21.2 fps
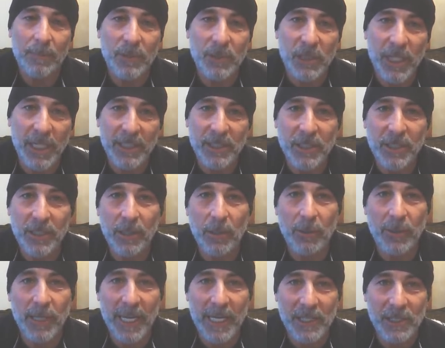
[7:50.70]
changing
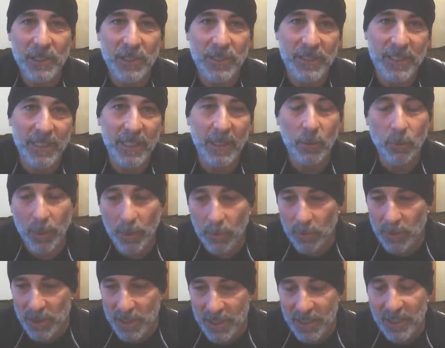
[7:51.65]
locations here. We
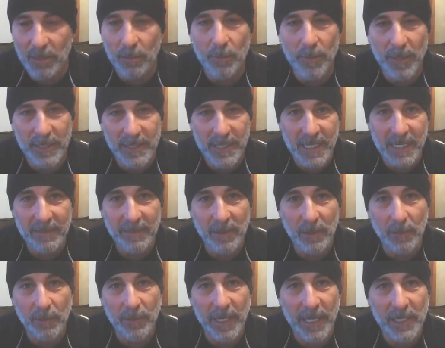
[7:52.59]
will still maintain the
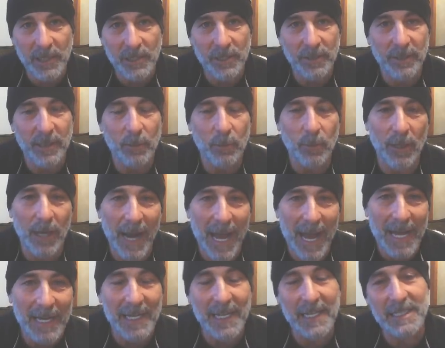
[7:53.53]
location that we're
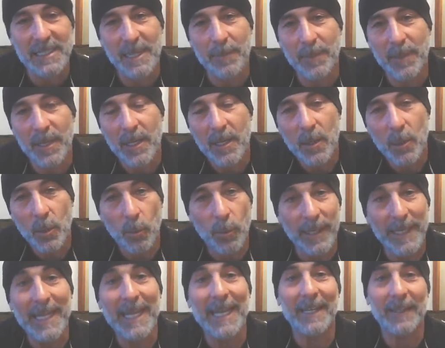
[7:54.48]
at, except
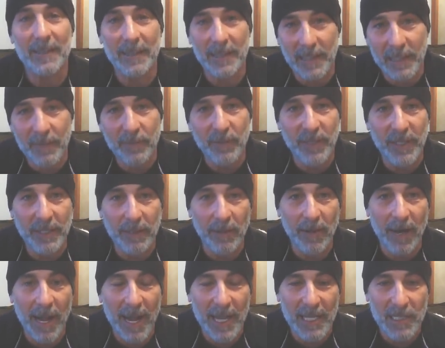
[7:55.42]
we can't live
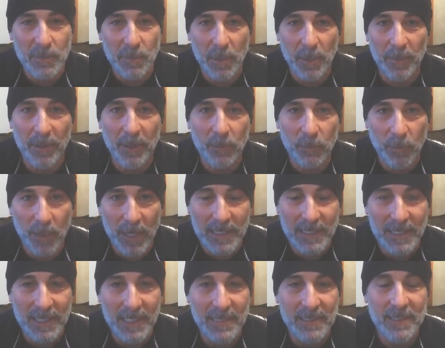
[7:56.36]
here as permanent
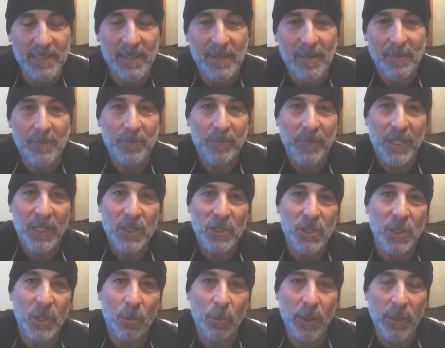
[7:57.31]
residents.
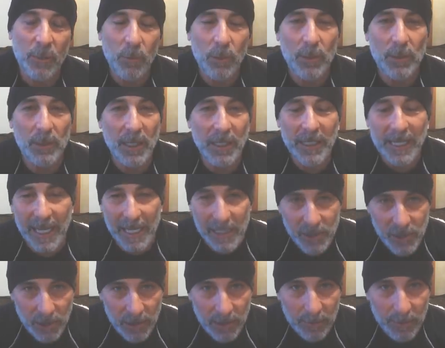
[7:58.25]
So we will
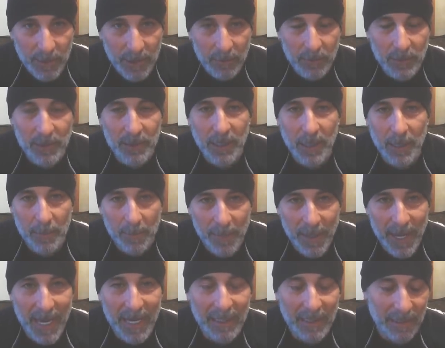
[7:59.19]
occasionally be able to come
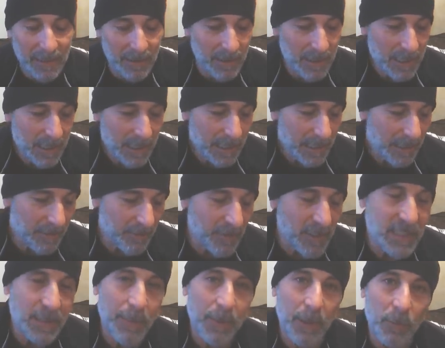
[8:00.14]
back and
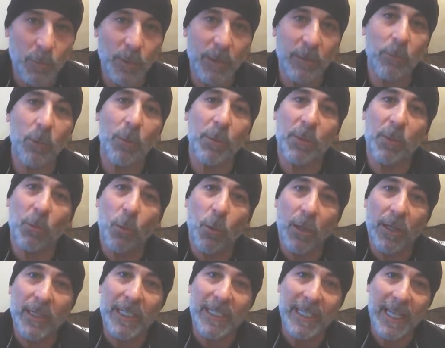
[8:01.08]
visit, but we will be
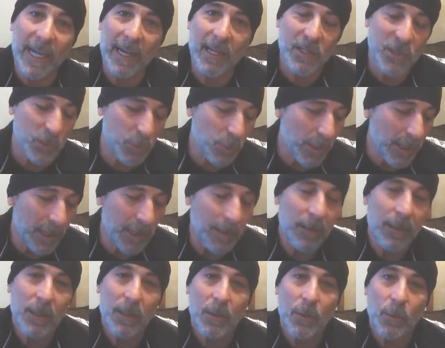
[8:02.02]
working elsewhere
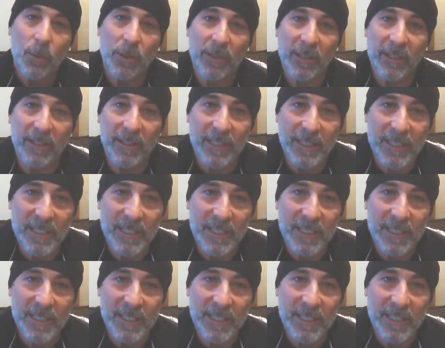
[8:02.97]
within the